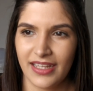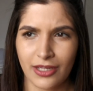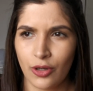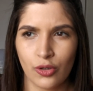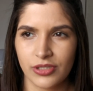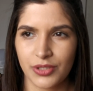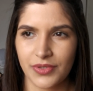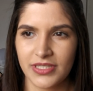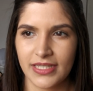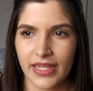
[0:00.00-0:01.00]
like a horse
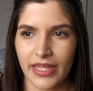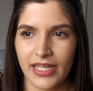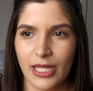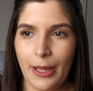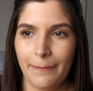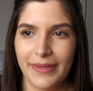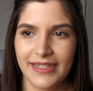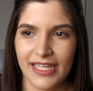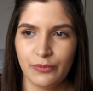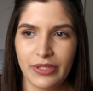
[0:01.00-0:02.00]
racing thing,
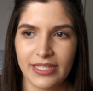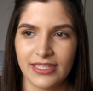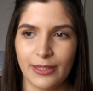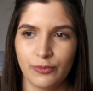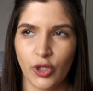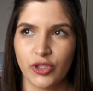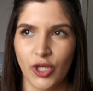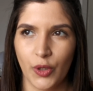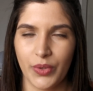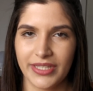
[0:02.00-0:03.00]
but then we ended up
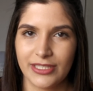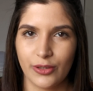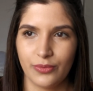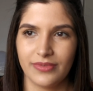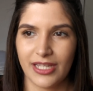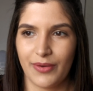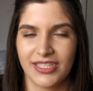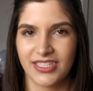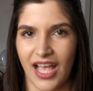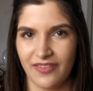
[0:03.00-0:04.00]
not going, so now
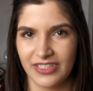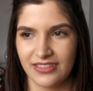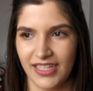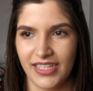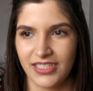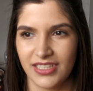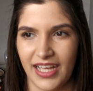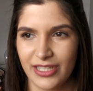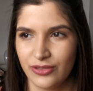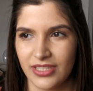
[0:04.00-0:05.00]
I just have it and
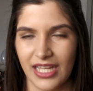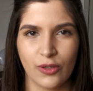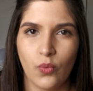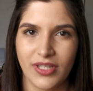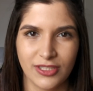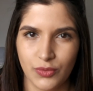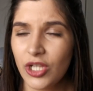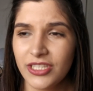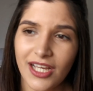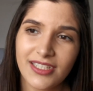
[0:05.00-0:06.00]
I used it like once.
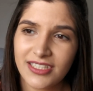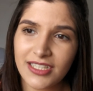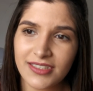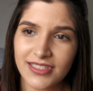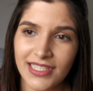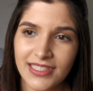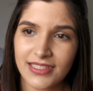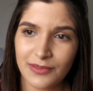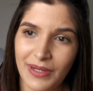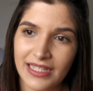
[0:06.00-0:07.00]
All the other
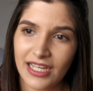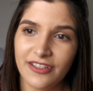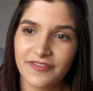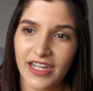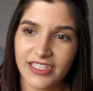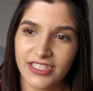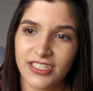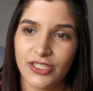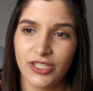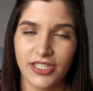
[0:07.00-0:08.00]
circumstances in my life, I
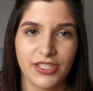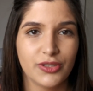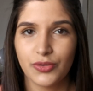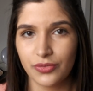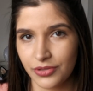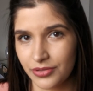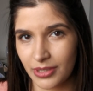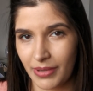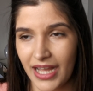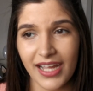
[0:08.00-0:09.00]
just either don't
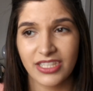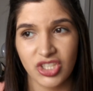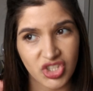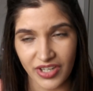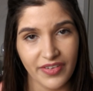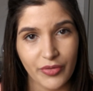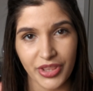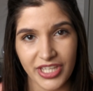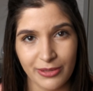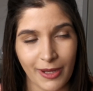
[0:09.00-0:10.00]
use a bag, I just shove
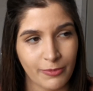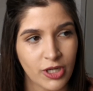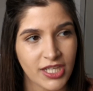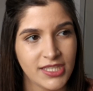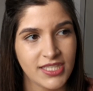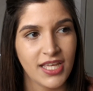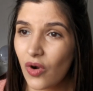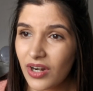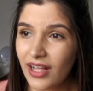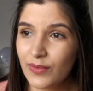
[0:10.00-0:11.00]
everything in my pockets,
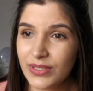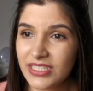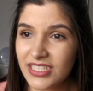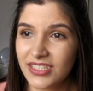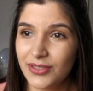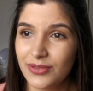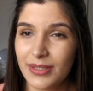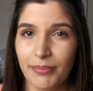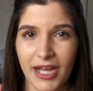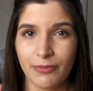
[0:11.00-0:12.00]
or I will just
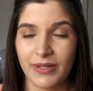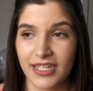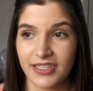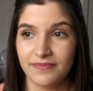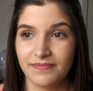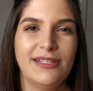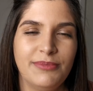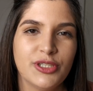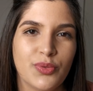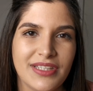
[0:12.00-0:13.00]
use a backpack.
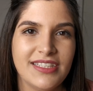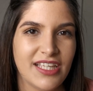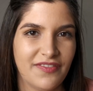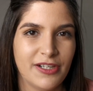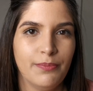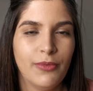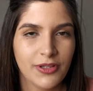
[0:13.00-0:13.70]
Number 27,